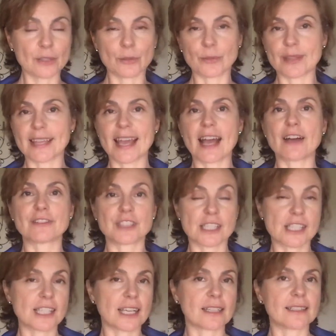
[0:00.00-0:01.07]
Or when they have to
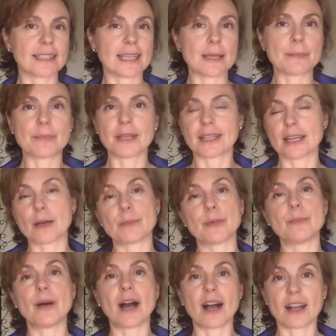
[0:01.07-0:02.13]
suddenly pick up a
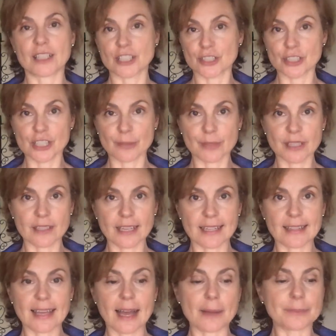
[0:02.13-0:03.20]
box or something
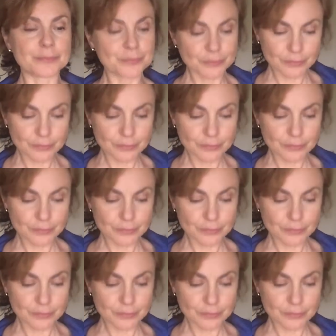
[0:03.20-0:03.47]
like that.